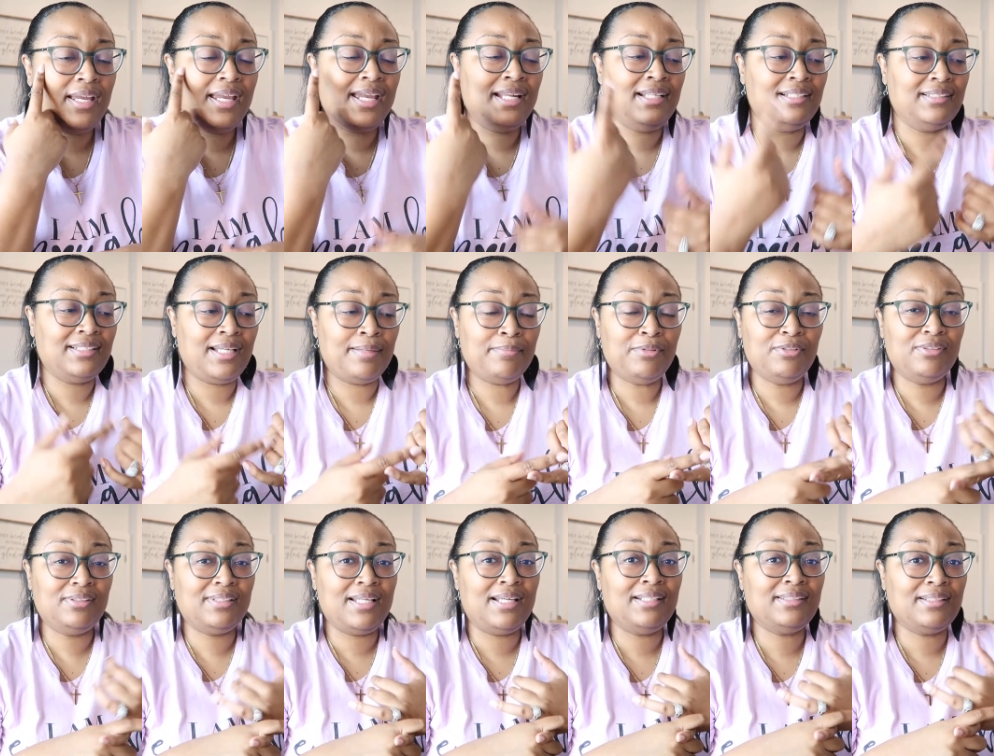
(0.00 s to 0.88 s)
Anytime
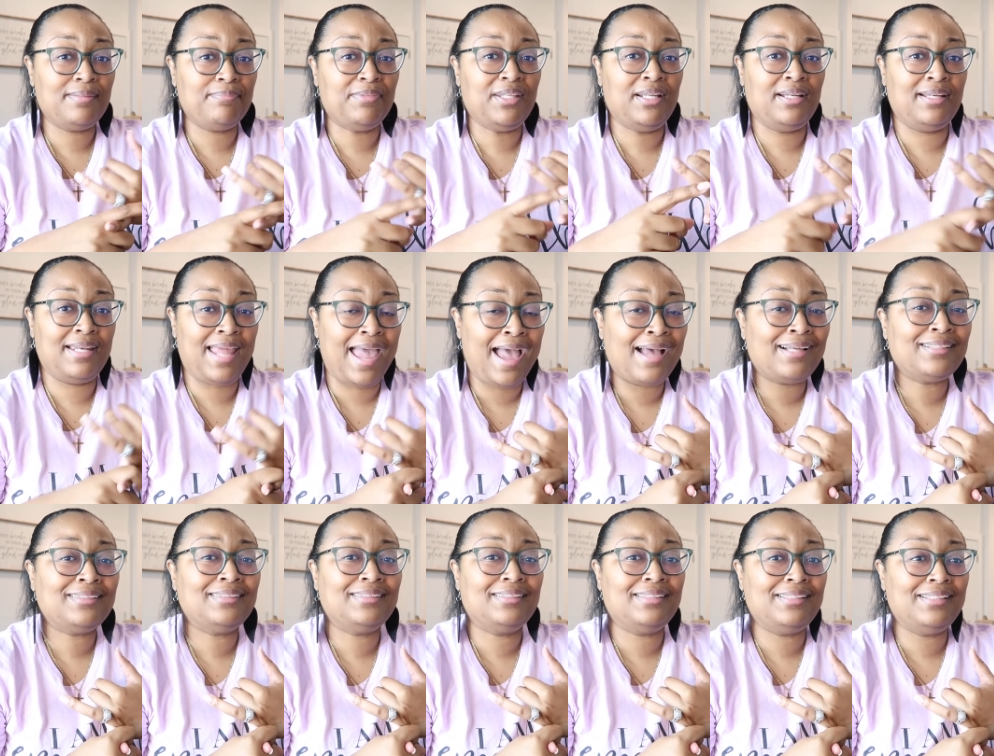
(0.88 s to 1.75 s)
you say something
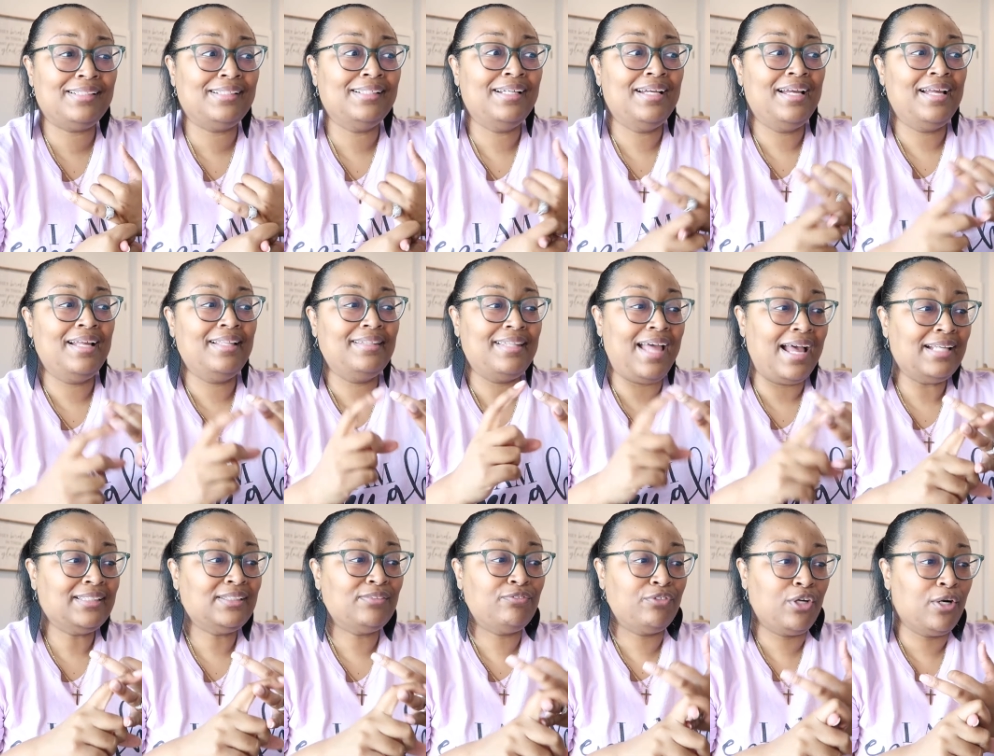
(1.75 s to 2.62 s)
nasty,
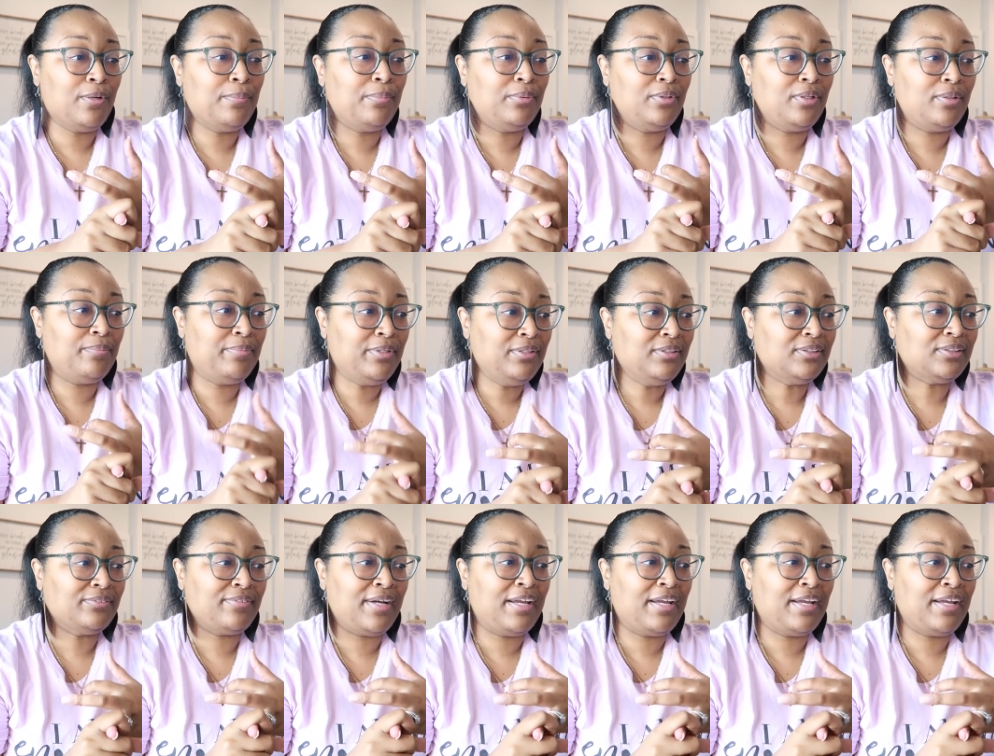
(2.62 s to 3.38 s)
that's verbal abuse,